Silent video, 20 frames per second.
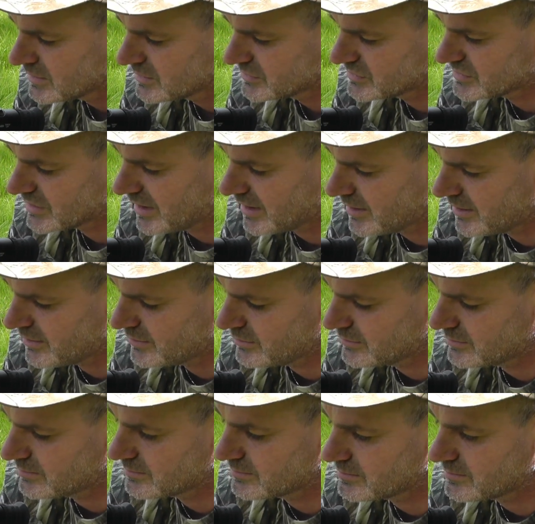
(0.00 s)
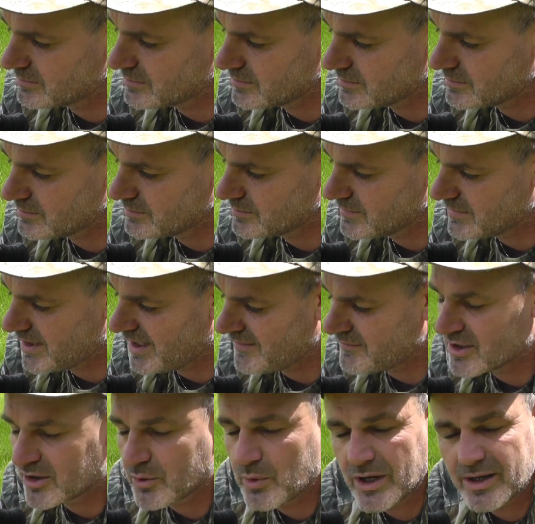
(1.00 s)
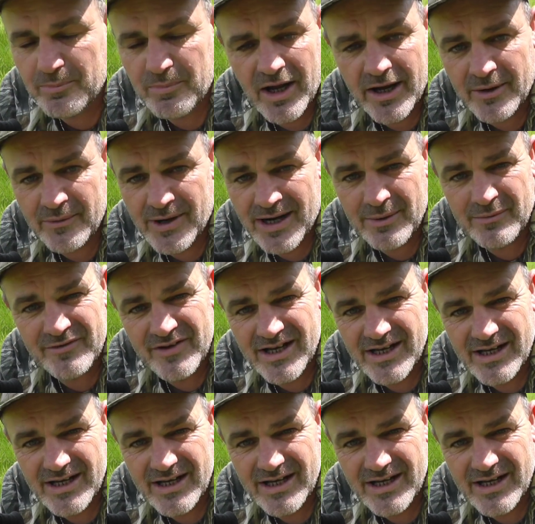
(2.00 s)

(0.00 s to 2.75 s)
So, having a quick play around with it